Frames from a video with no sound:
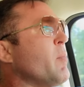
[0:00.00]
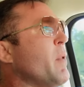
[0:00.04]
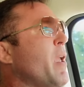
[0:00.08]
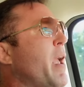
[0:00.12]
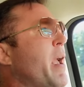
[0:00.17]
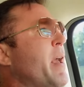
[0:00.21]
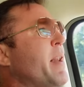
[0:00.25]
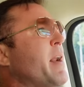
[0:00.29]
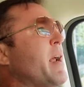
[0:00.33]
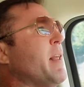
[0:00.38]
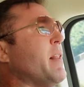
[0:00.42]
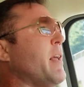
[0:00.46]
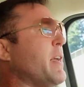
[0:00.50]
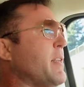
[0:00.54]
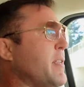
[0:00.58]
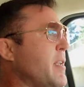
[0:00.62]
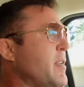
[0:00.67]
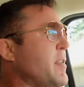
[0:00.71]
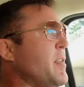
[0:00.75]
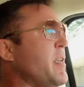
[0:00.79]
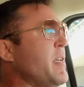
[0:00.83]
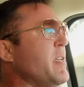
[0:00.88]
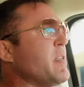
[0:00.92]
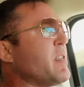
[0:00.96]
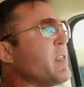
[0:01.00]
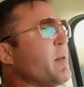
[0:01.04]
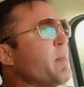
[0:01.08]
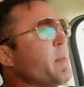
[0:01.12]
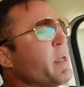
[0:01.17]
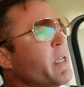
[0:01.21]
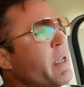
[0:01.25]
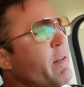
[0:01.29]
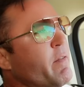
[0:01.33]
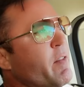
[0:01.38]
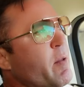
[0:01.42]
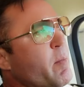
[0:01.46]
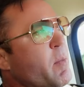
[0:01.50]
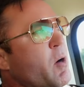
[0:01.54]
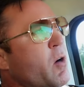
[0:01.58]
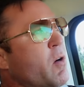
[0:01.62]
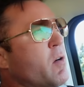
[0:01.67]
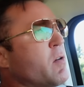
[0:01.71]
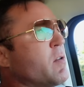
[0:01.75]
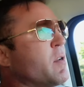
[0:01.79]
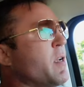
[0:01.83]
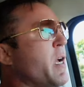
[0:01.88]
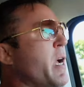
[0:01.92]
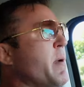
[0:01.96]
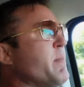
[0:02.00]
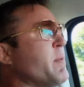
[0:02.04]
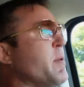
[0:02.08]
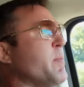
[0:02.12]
and I like to tease them and give them a hard time.